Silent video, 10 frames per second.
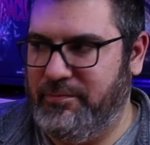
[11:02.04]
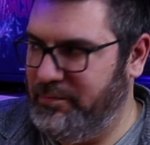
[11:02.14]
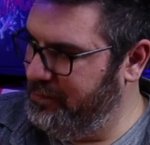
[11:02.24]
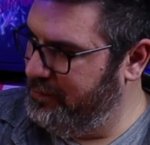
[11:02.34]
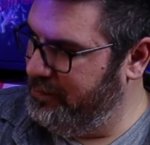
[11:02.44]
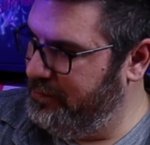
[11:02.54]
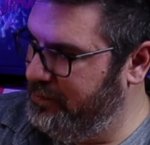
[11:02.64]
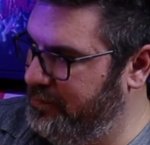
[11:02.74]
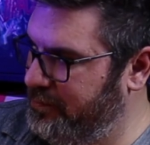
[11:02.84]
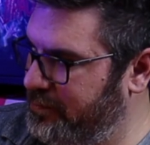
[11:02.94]

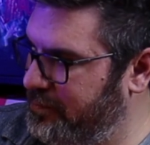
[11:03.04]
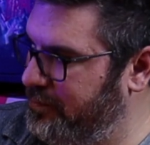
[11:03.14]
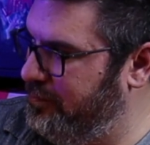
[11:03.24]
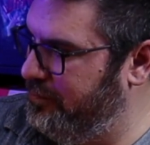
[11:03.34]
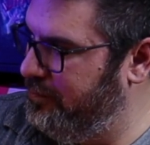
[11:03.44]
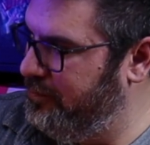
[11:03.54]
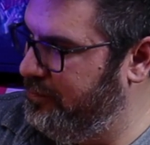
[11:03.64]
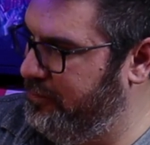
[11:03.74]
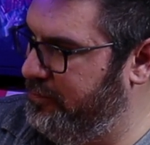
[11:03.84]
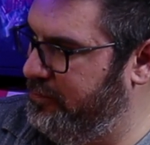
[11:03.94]

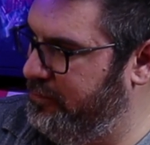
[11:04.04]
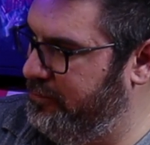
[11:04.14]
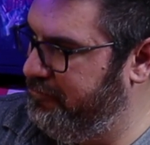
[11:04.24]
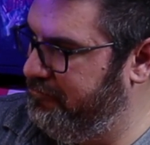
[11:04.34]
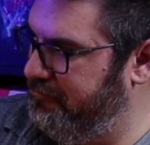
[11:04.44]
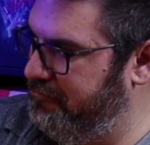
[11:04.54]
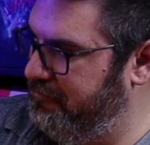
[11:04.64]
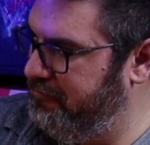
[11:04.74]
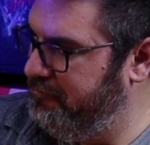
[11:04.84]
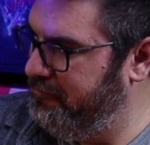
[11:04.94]

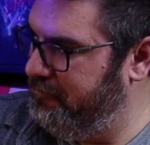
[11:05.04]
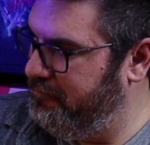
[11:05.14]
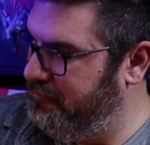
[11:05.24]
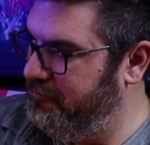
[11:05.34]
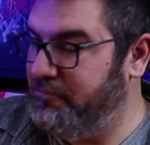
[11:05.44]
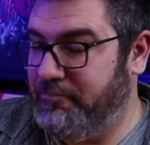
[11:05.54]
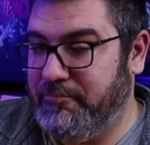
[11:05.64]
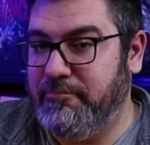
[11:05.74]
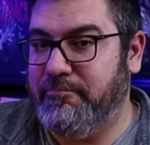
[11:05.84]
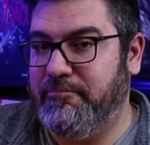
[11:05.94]

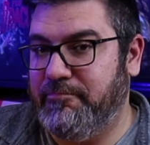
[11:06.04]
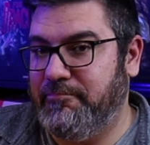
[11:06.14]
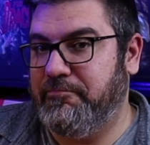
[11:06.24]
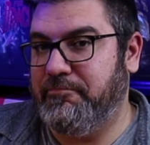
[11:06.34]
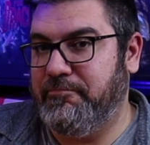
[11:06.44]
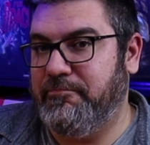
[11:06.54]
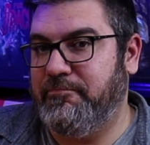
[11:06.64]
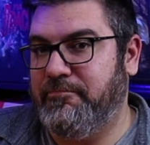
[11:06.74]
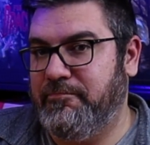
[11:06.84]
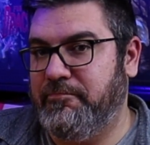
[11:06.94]

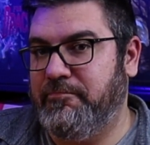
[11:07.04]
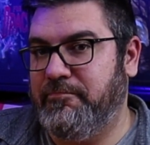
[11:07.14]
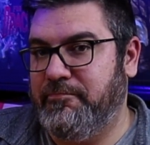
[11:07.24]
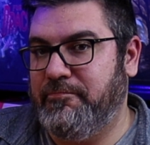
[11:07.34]
The person shown says nothing.